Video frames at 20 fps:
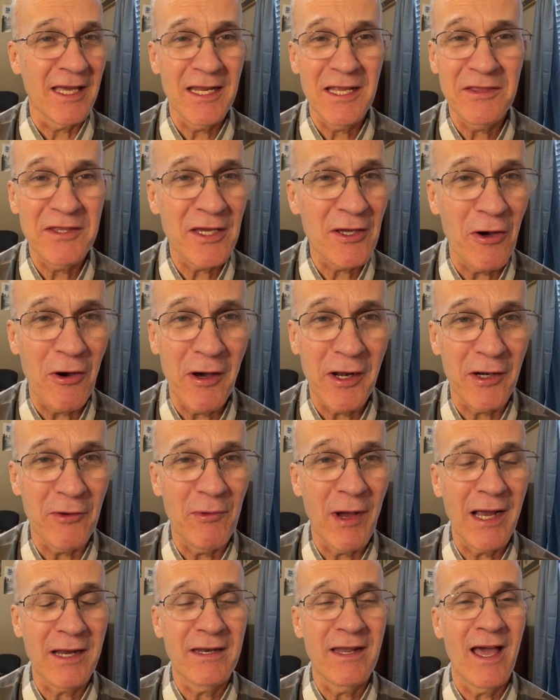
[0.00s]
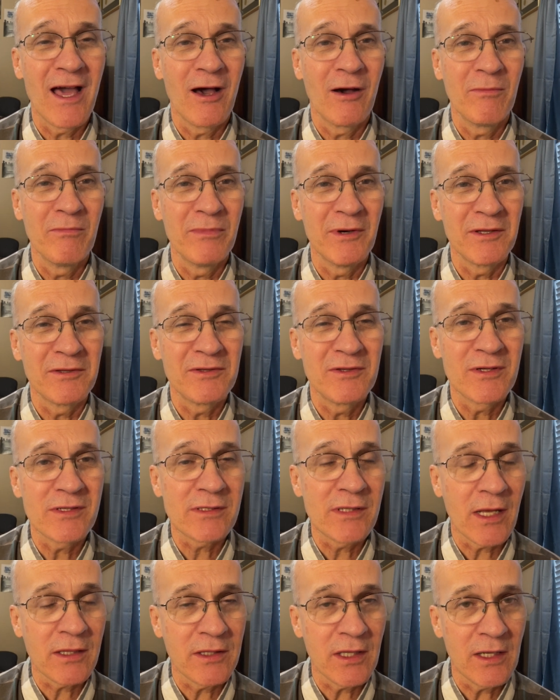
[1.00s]
anything on it right now, but
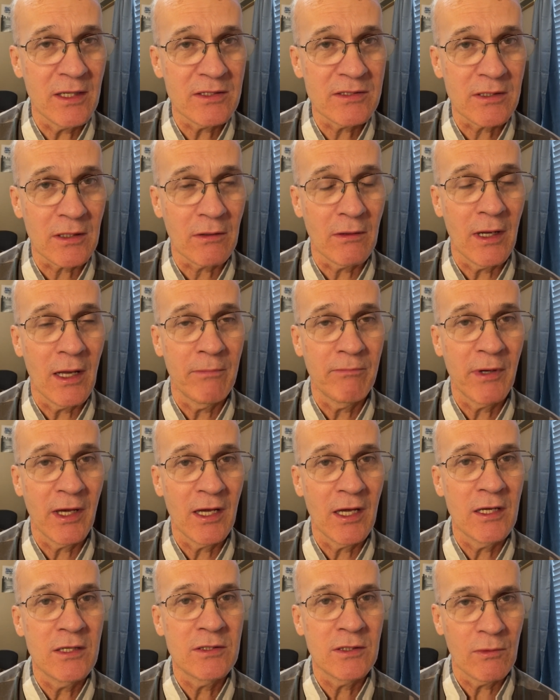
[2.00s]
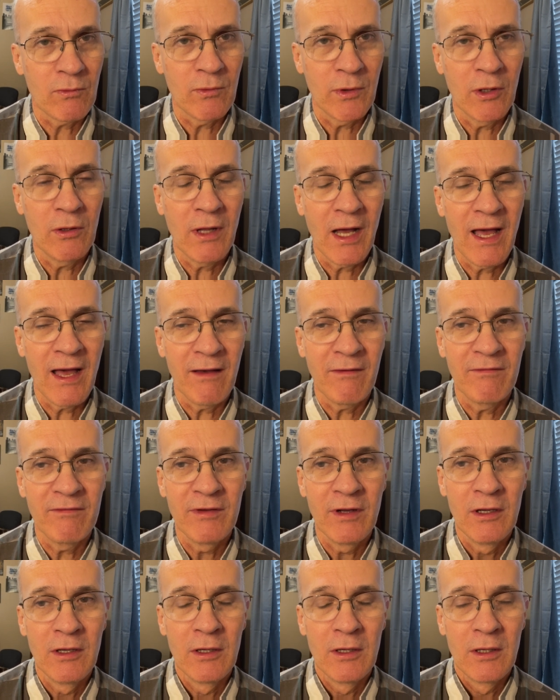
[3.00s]
just like the Instagram page, it will
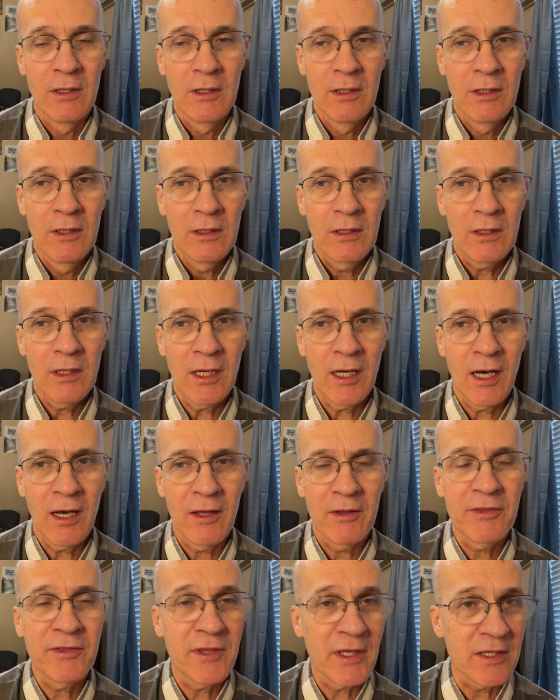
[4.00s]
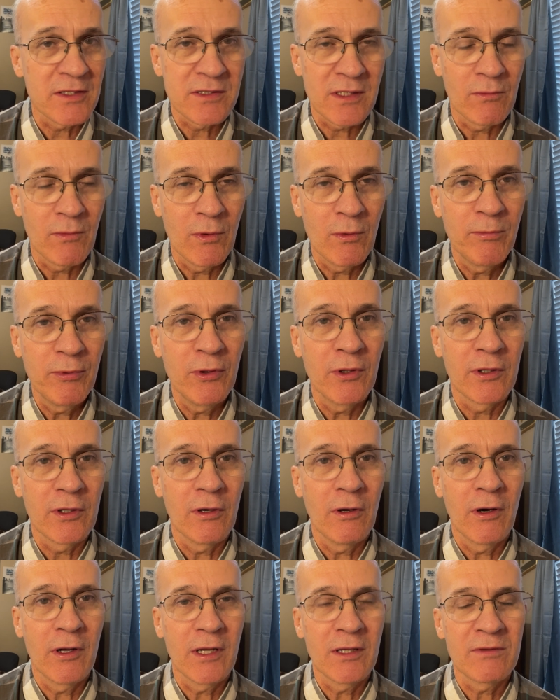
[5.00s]
have uh, things that we'll put
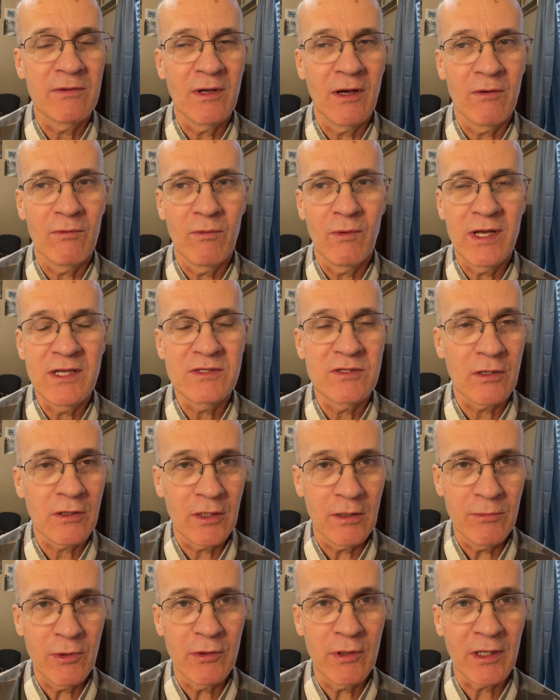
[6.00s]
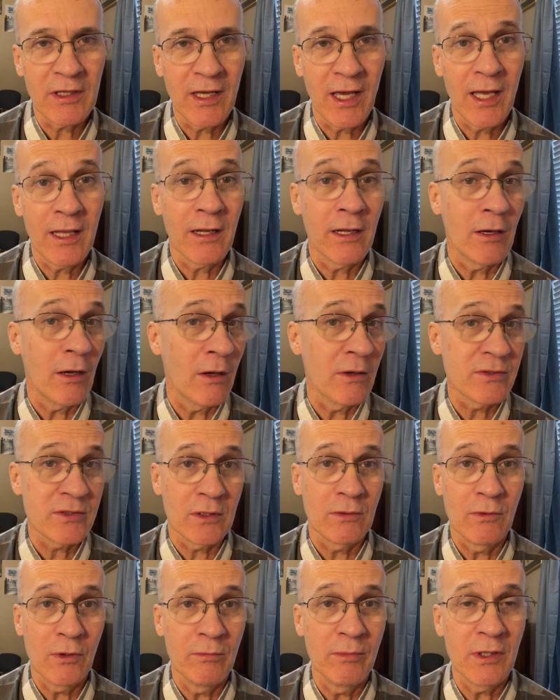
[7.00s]
on it, uh, ways to communicate, and
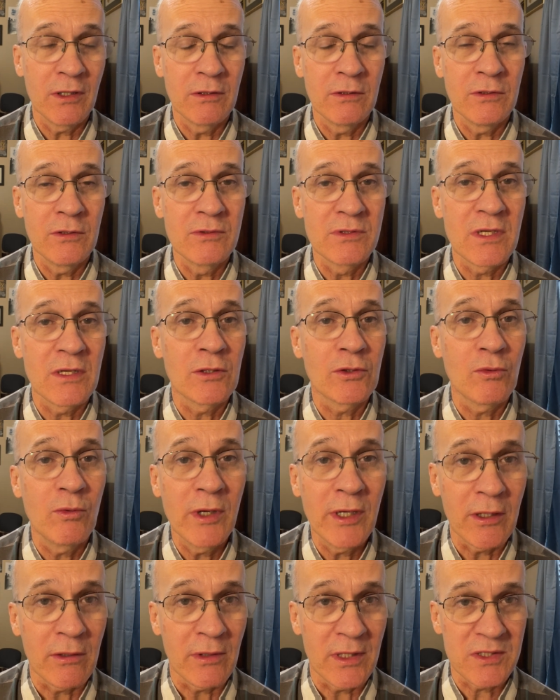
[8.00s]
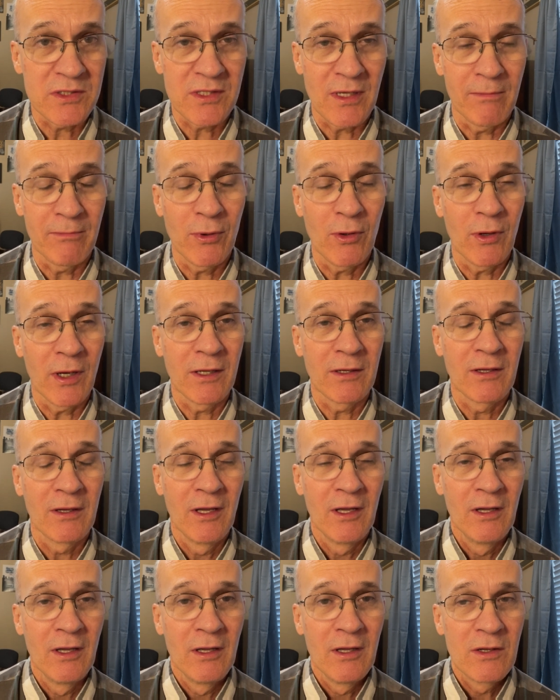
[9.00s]
also we'll be using Twitter at some point.
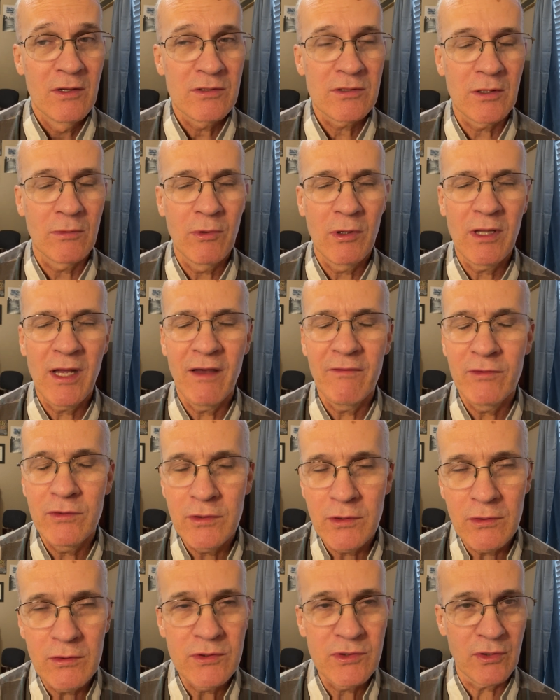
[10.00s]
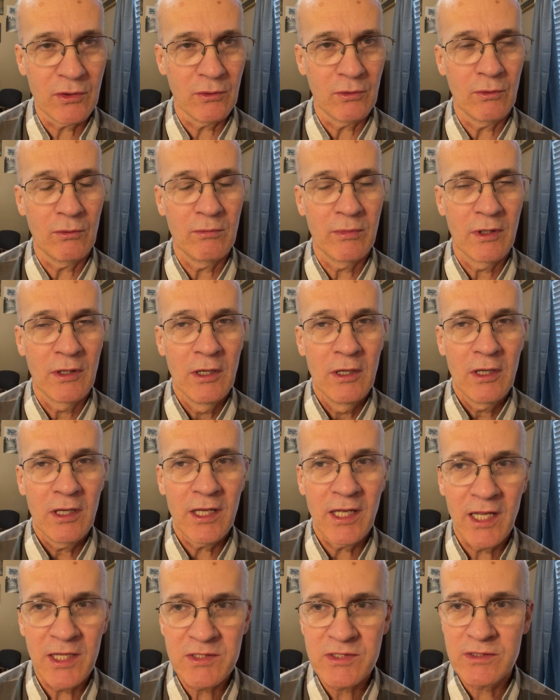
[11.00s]
So we'll have YouTube,
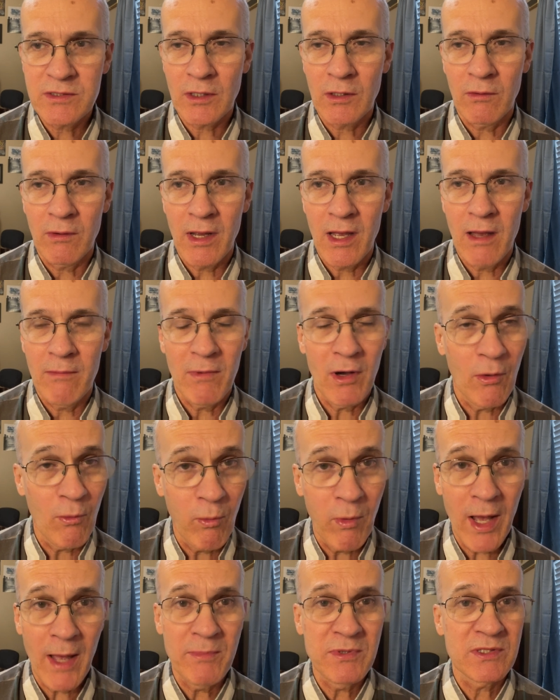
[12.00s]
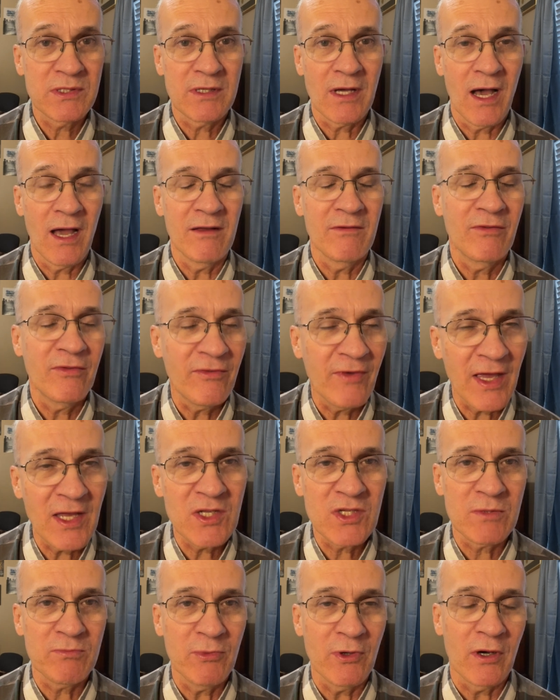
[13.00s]
Instagram, a website,
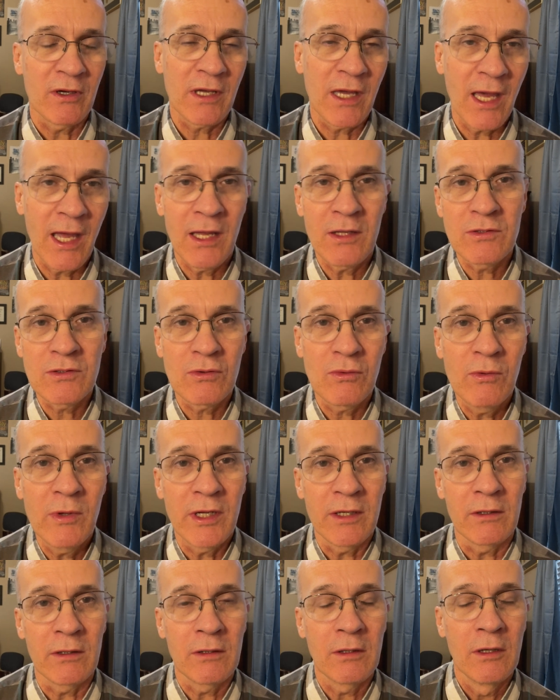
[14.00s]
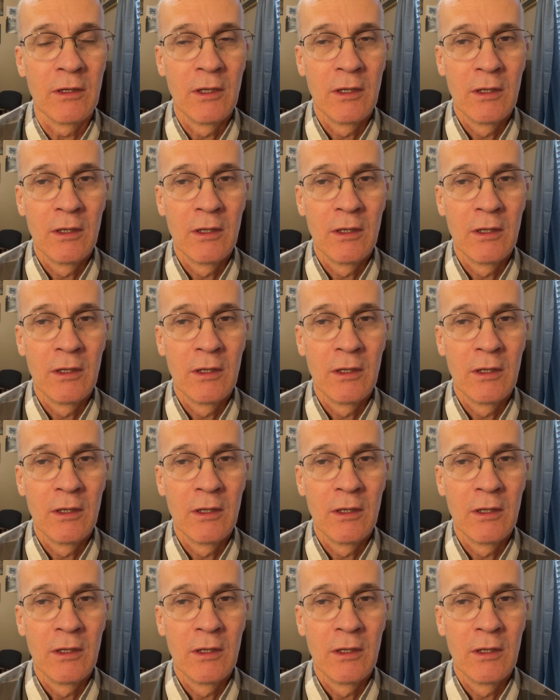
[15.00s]
Facebook, and Twitter,